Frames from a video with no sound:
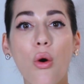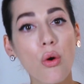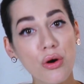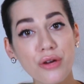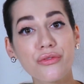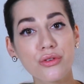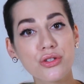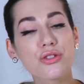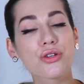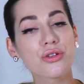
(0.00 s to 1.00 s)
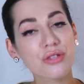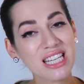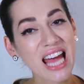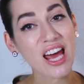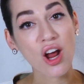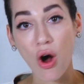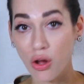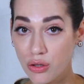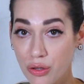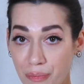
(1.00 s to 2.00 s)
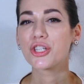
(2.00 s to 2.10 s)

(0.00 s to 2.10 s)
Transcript: or refuse to use it at all.